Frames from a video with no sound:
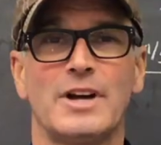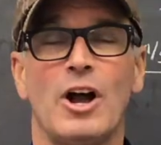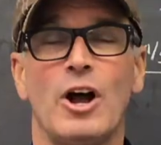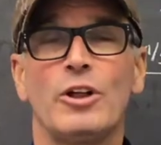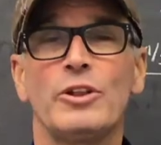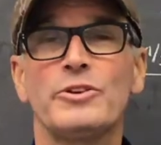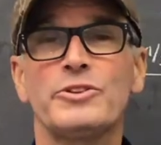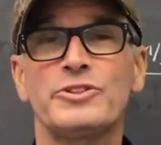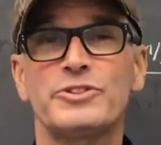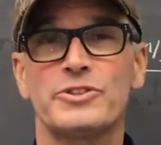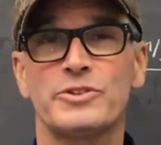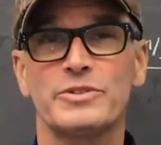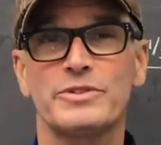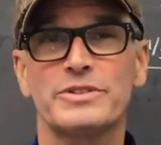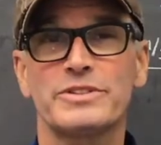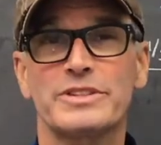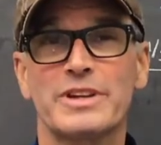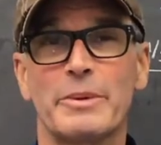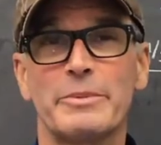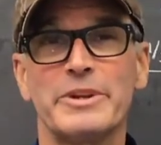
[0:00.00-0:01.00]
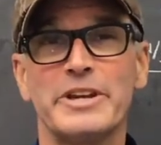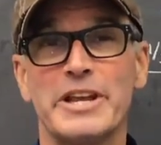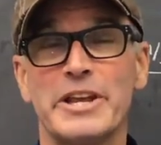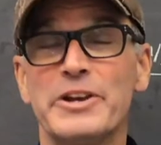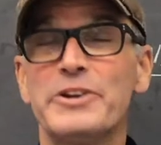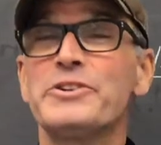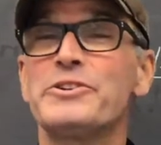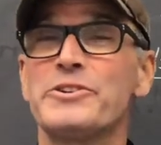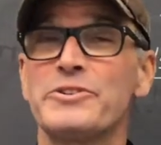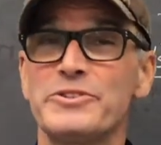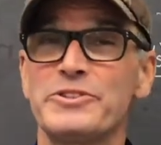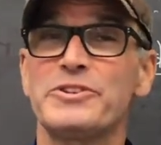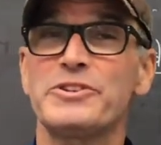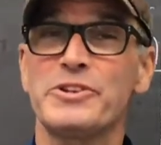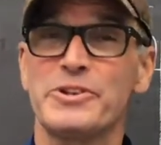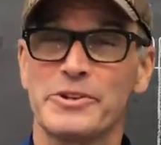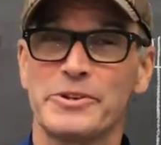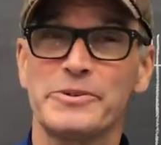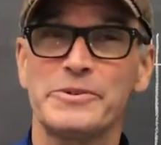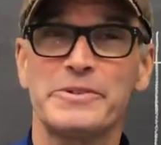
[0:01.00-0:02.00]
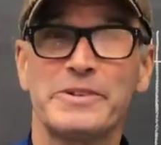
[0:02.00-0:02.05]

Hello students, I'm going to introduce to you